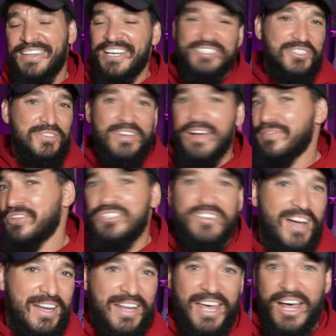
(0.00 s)
Guess who never
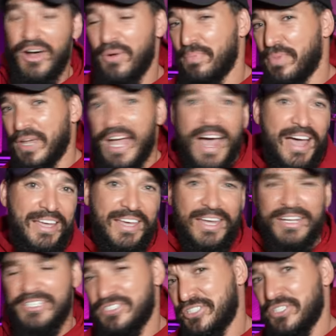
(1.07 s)
tried to help the guy
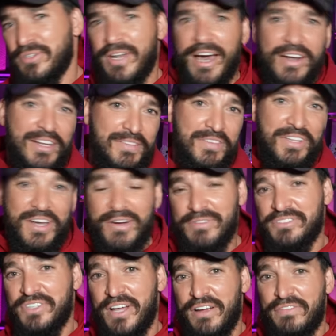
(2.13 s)
getting sued out even though it
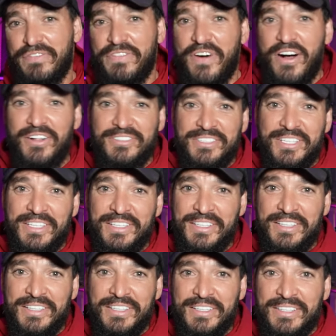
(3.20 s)
was their fault?
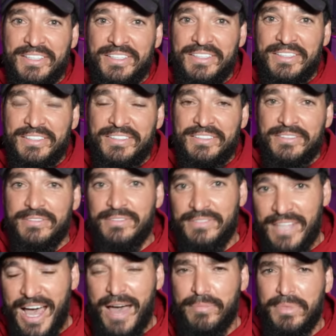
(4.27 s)

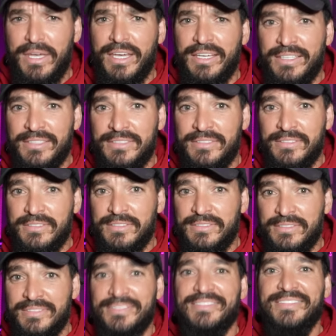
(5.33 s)
Not me.
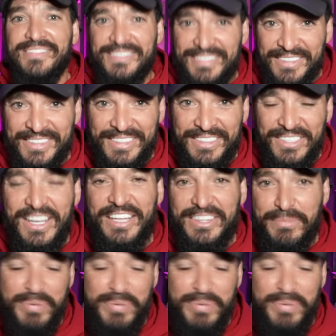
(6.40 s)
You get the